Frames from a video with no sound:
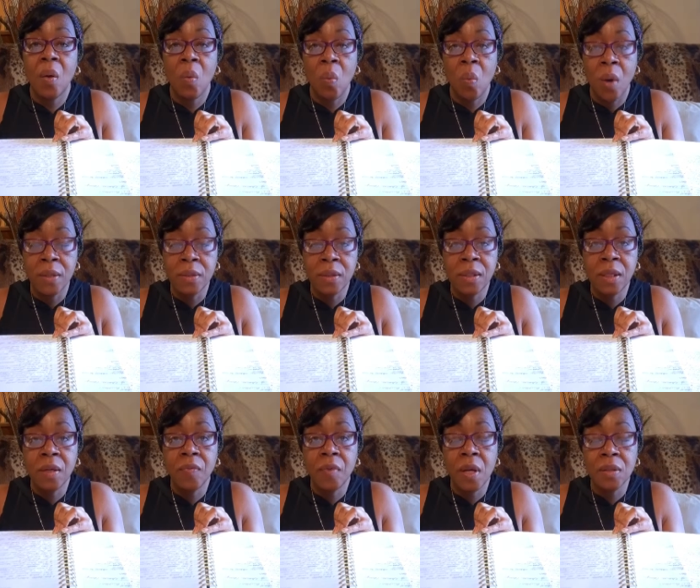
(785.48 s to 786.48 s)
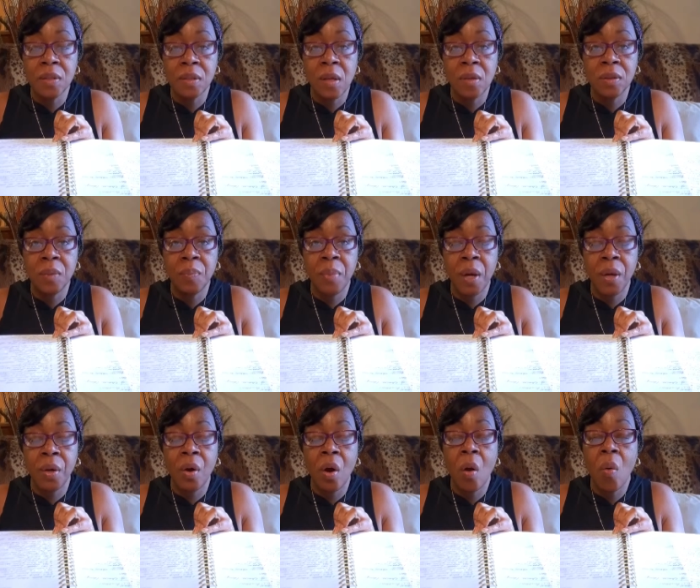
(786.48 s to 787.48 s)
1 stick of unsalted
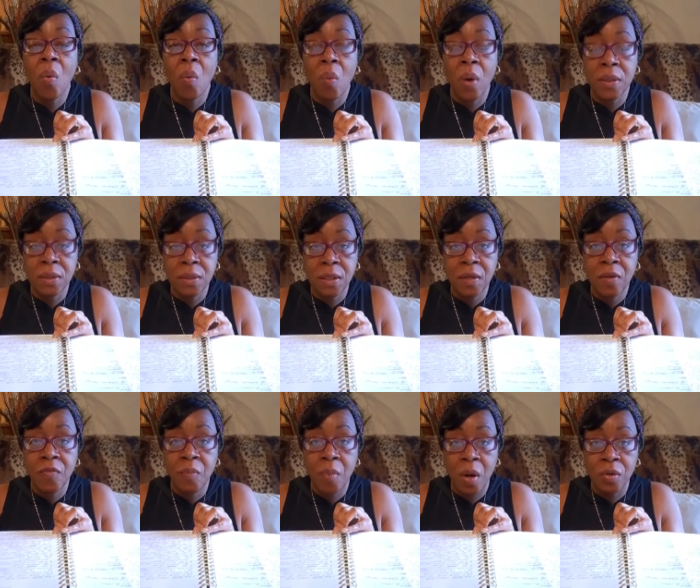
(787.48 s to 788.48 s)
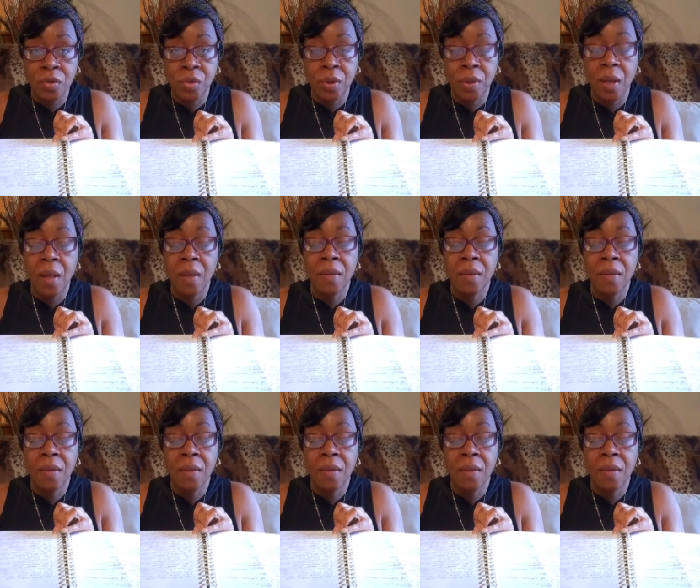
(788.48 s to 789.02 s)
butter, 1 stick of margarine.